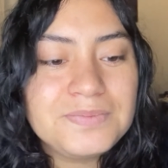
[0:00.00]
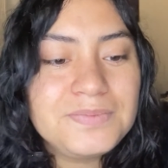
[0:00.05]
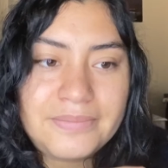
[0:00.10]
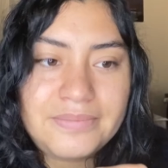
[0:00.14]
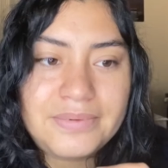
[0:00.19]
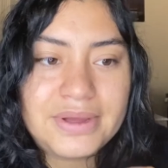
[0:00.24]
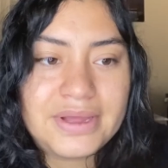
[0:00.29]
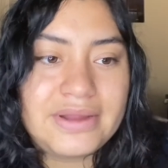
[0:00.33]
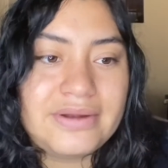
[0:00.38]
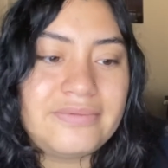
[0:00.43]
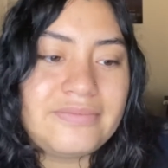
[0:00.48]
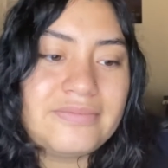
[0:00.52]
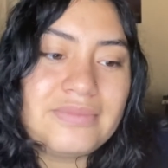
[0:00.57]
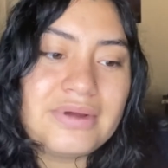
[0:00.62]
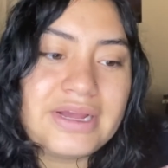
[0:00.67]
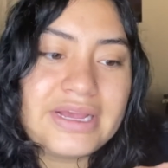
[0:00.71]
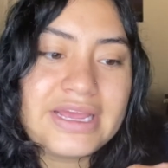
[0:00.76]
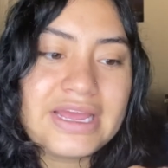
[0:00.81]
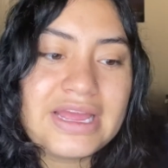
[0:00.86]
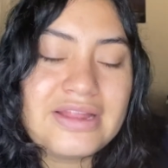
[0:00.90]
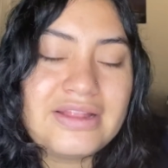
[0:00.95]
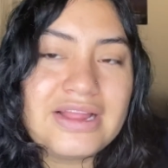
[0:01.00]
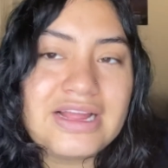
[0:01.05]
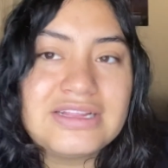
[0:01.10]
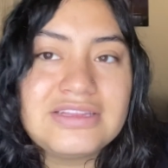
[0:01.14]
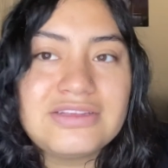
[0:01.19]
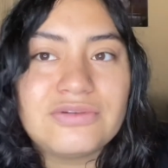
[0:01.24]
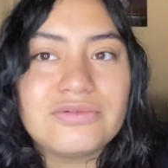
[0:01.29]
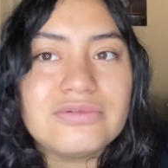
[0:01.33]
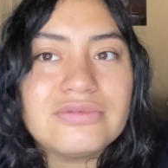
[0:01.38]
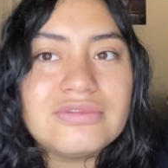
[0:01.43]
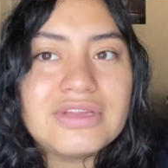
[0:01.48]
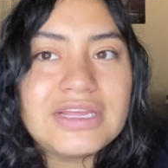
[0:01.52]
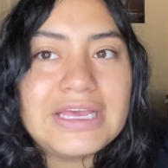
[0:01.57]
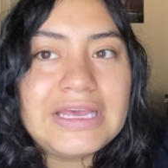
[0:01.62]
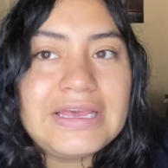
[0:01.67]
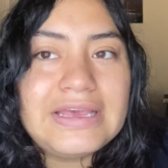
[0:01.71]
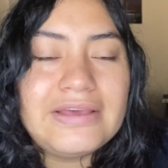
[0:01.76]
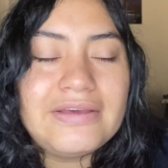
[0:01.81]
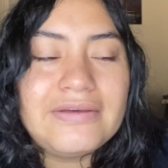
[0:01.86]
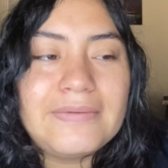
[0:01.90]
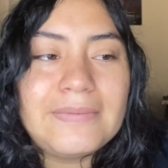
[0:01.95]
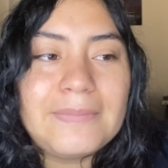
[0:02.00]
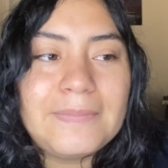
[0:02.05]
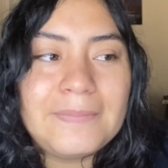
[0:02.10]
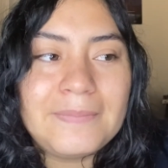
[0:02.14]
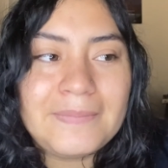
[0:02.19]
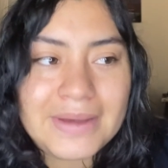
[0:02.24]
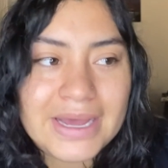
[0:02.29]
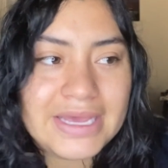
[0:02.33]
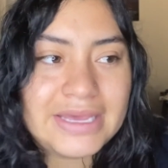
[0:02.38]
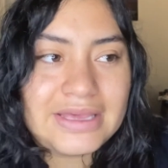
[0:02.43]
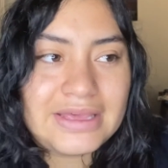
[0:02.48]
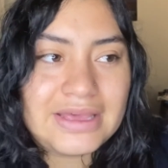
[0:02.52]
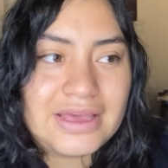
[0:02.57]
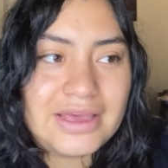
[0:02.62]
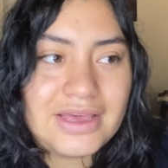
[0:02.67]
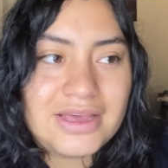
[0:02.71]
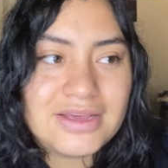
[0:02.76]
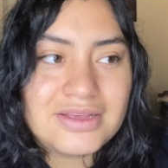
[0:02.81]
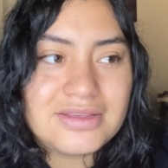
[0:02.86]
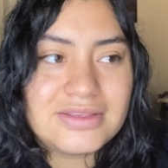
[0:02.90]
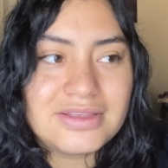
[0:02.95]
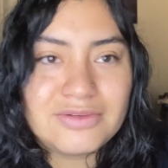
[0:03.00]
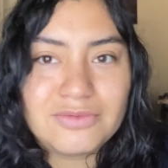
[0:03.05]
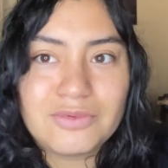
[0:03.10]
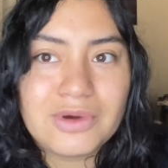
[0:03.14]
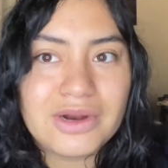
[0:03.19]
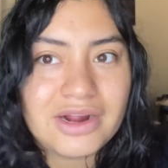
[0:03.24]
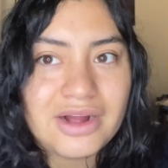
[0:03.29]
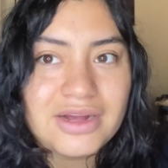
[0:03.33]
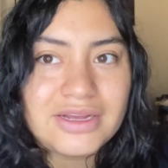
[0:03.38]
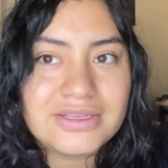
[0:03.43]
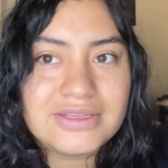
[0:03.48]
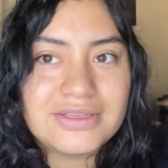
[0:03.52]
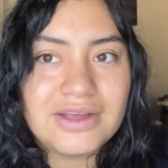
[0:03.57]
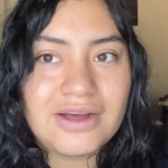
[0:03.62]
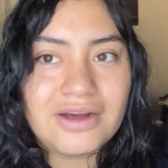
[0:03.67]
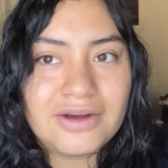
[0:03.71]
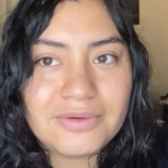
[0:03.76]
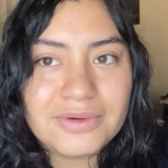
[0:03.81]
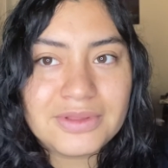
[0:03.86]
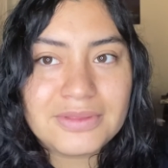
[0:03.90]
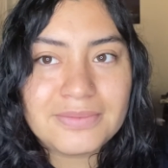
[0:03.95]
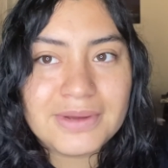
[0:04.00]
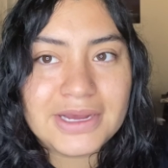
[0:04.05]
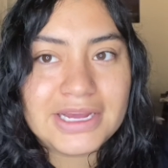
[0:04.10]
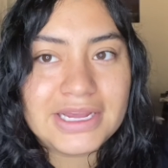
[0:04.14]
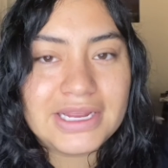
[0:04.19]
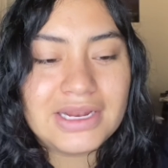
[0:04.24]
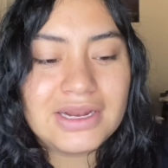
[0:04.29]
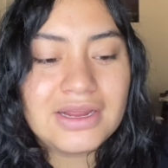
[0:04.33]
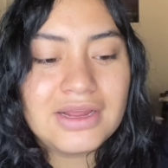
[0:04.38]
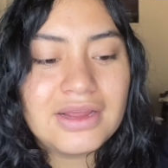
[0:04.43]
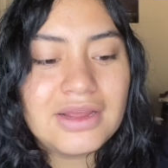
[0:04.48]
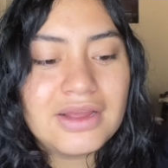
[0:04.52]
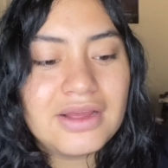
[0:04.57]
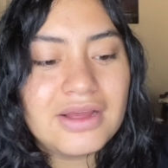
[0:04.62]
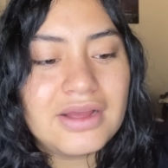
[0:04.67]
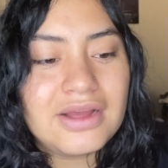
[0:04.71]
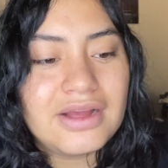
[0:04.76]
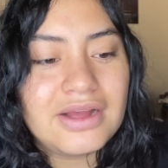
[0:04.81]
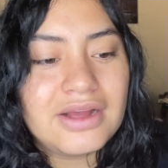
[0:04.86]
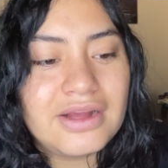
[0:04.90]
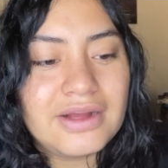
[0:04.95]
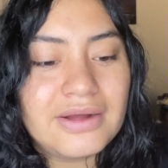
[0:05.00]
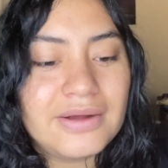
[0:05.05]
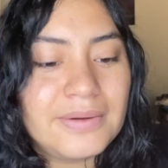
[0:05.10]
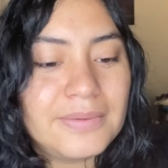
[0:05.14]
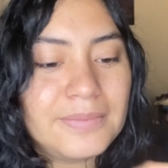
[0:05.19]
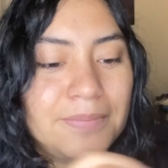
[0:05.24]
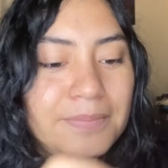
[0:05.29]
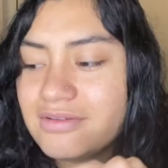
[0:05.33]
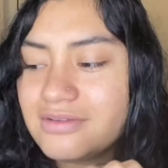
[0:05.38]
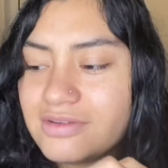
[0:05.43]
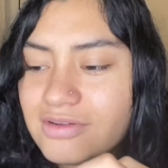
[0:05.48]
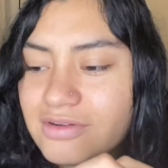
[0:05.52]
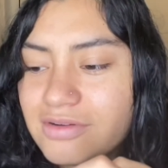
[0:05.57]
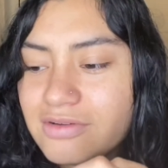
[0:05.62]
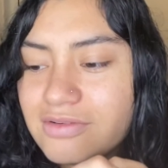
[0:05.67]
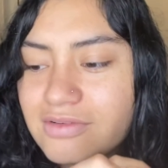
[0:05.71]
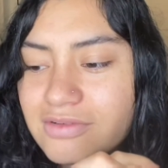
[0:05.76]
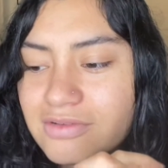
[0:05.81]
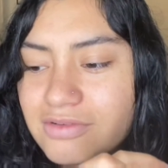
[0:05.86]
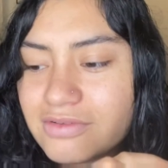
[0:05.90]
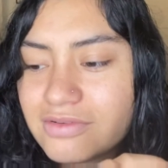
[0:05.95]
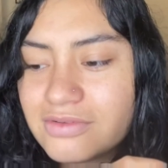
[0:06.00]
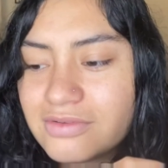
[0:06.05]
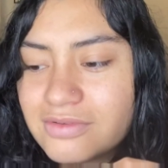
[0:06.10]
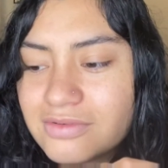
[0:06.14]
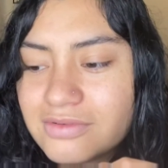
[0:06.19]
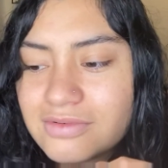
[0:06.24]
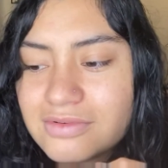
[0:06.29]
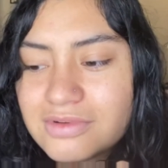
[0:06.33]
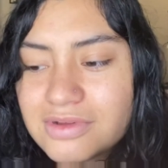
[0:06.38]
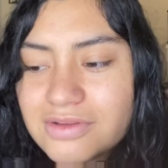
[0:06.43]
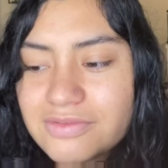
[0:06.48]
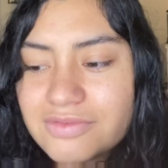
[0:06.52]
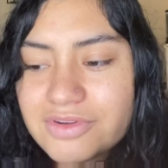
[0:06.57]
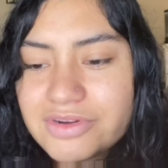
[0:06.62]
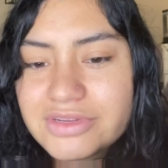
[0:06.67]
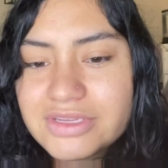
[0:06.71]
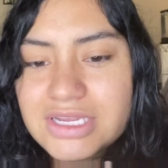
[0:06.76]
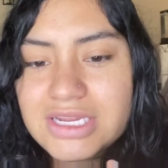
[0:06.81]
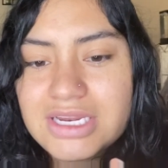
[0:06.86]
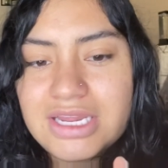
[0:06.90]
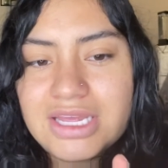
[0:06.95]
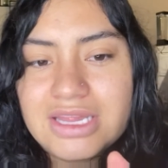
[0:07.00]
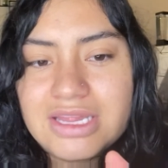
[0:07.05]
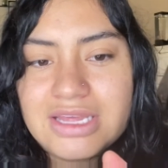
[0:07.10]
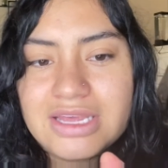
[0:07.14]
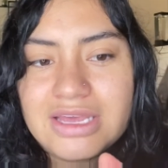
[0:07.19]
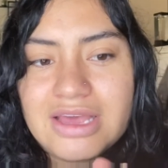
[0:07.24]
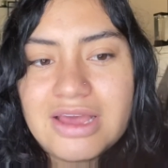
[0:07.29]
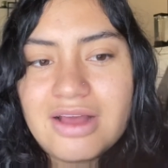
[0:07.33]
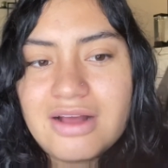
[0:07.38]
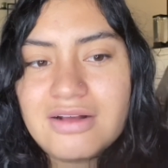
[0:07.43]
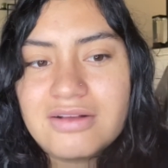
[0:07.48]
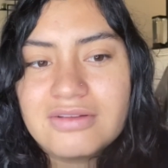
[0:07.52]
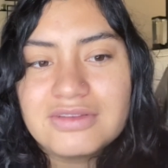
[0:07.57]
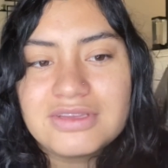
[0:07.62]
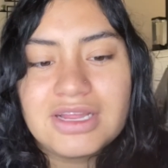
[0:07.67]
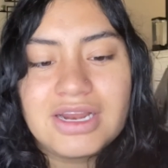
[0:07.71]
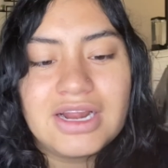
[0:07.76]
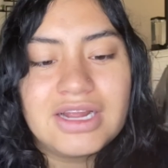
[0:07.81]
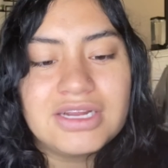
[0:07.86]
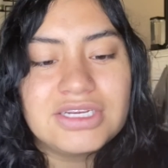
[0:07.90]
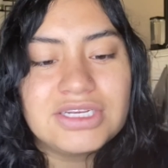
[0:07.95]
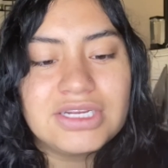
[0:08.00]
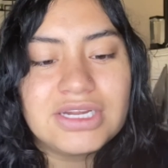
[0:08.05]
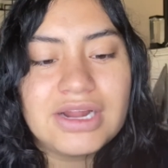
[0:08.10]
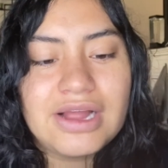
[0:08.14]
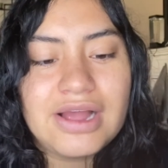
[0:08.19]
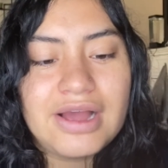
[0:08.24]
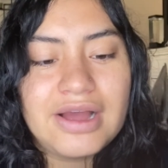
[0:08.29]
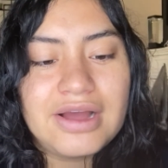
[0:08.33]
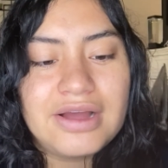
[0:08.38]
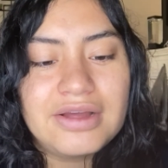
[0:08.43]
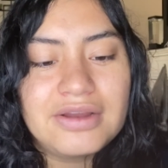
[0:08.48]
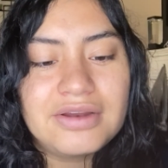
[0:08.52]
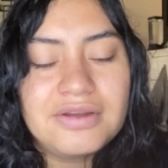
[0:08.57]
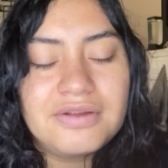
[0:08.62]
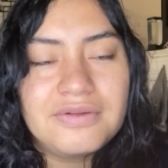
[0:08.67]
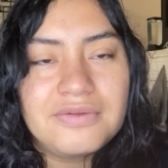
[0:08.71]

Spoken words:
But again, that's only my case and what I saw with mine. No, if there's anything else that I should add.